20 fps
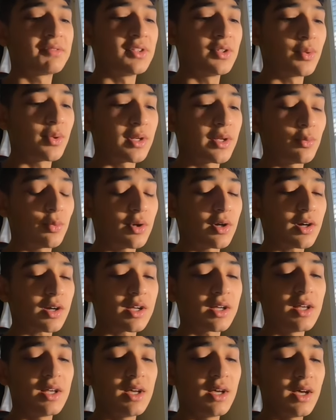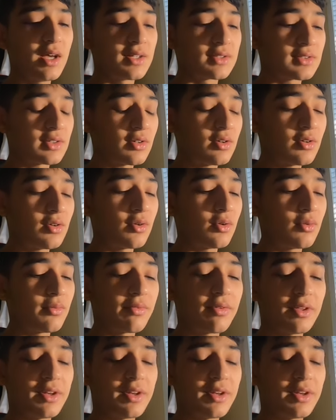to do any work. So for the